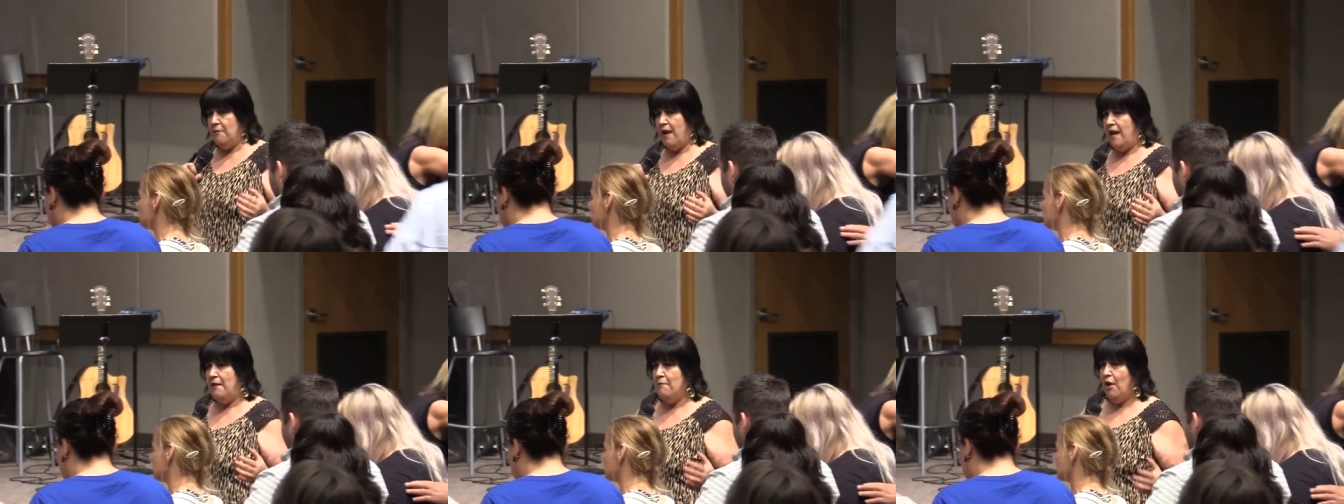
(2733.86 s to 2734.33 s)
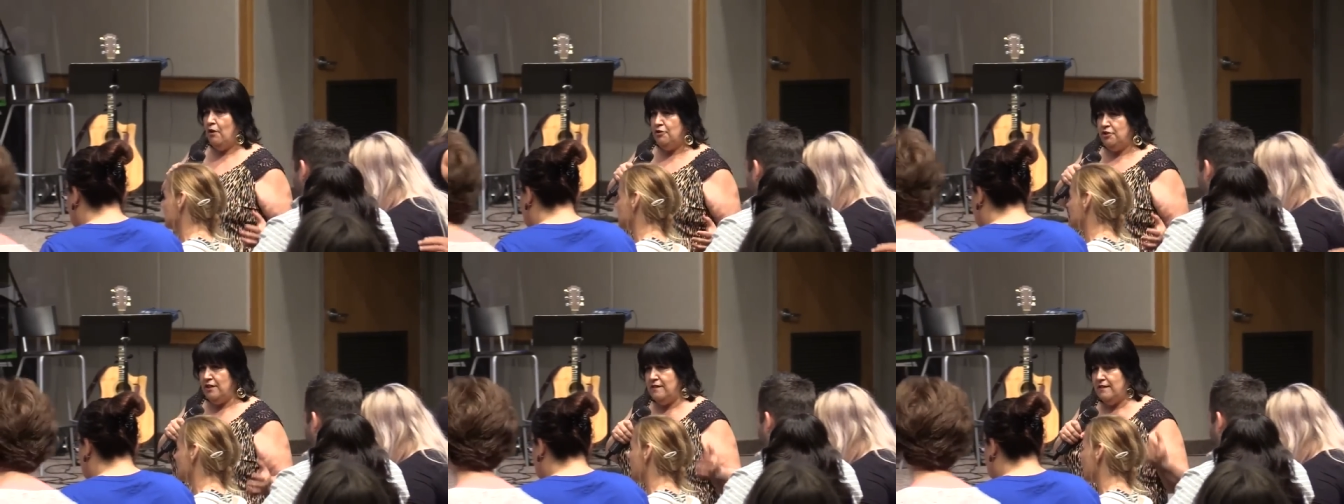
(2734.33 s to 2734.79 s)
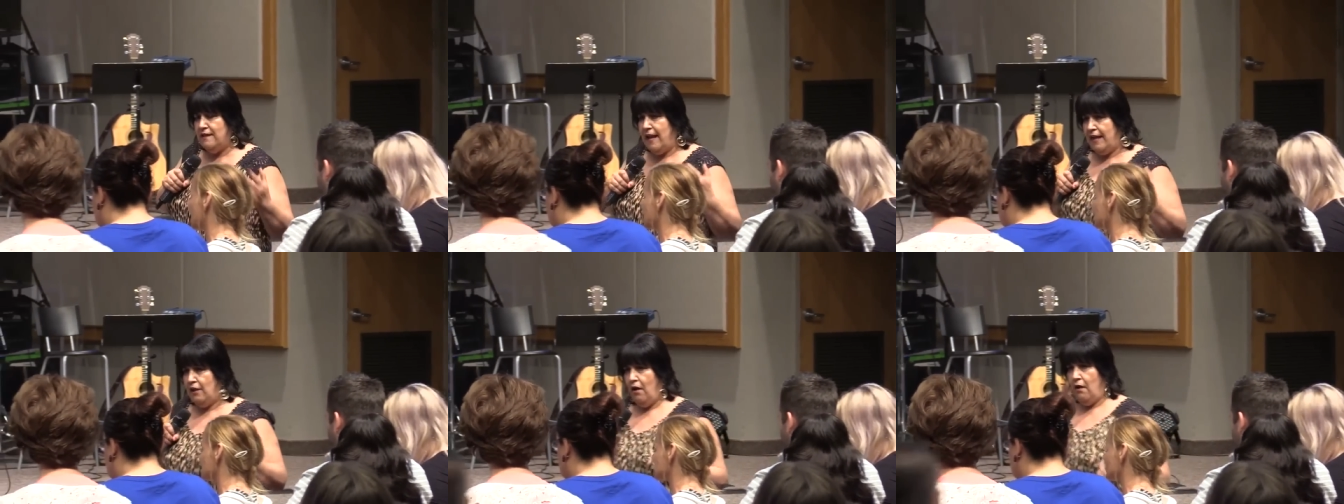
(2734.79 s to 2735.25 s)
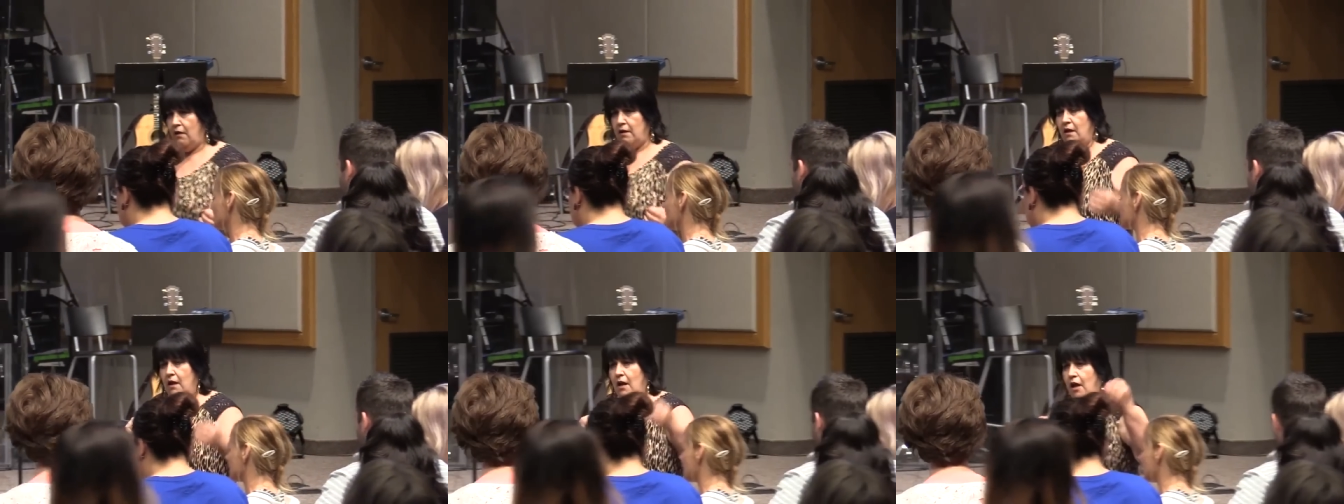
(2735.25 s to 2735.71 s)
to my emotions and I call,
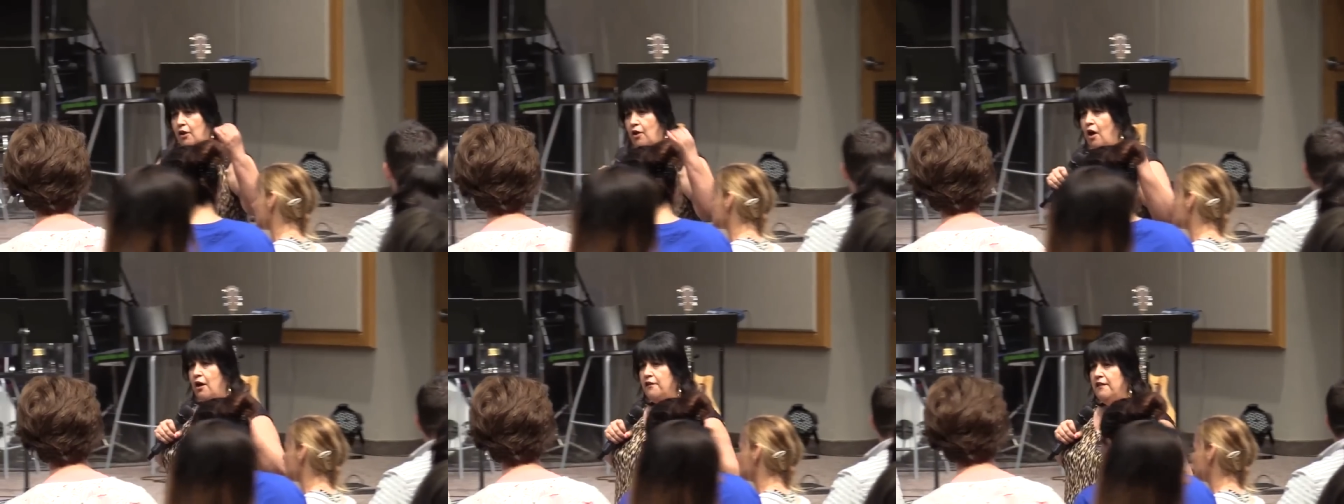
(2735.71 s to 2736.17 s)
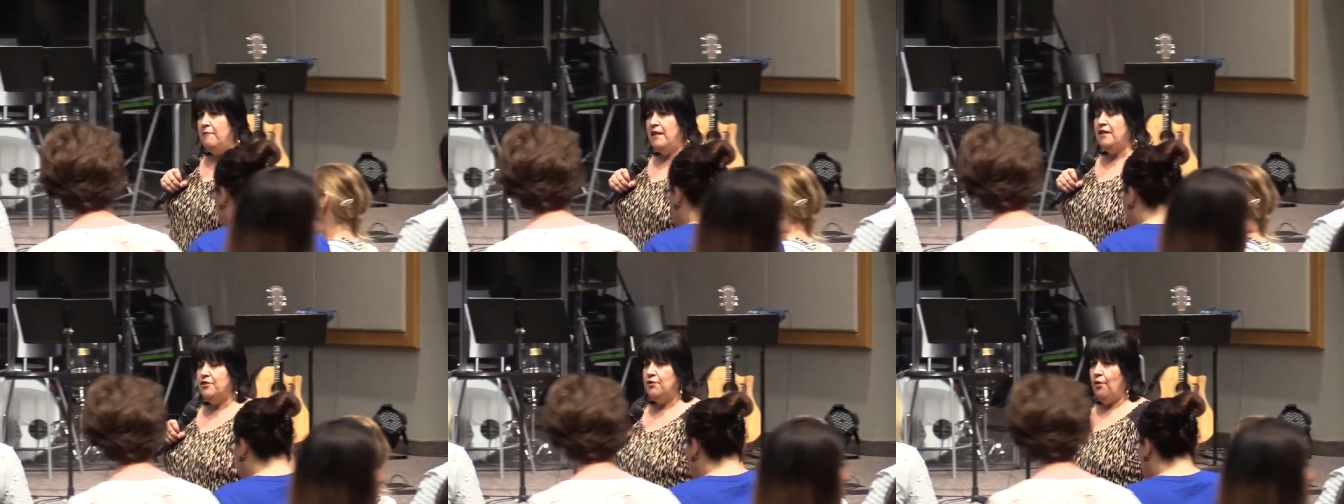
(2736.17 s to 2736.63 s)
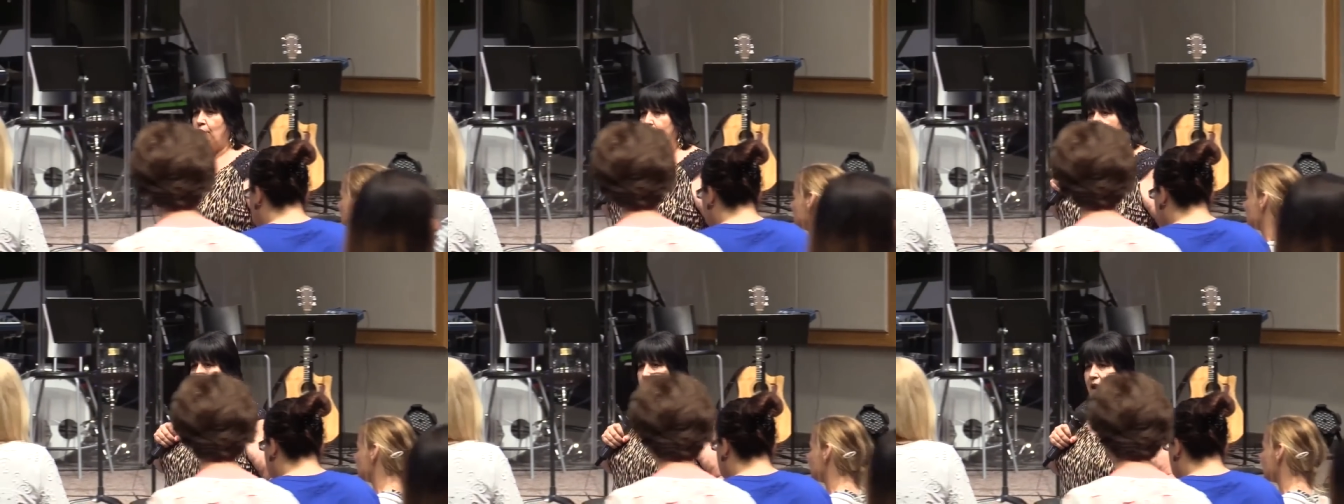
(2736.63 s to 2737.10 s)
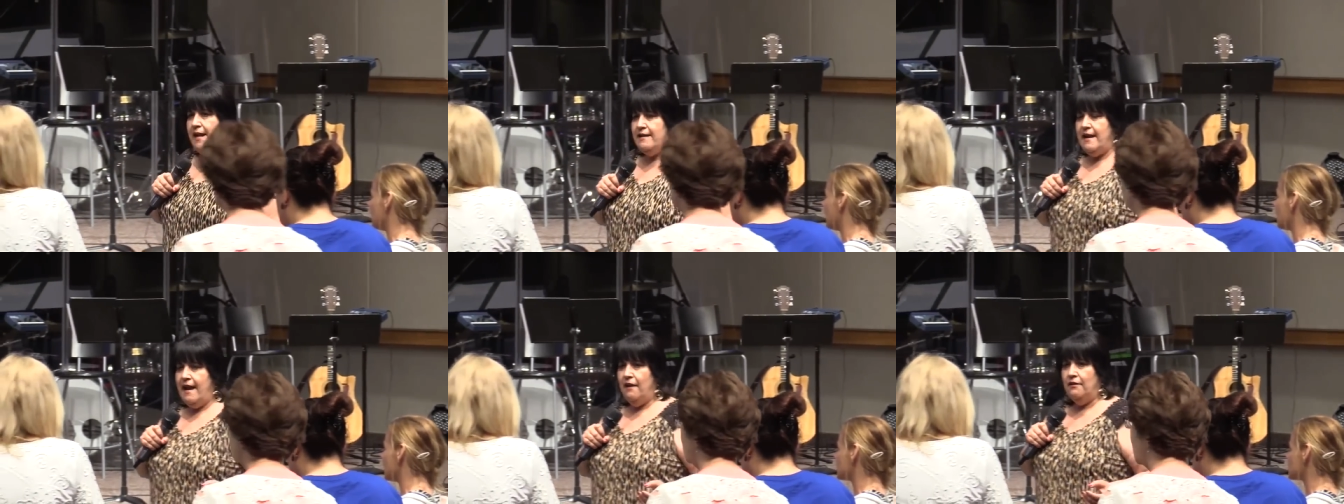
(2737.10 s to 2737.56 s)
call them into order right
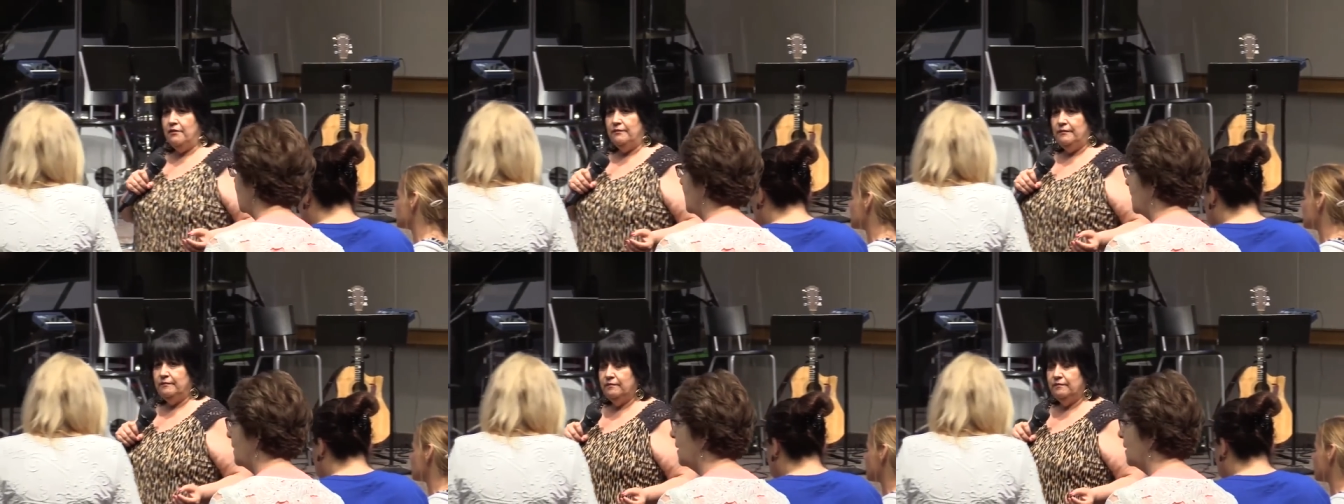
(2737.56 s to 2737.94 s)
now.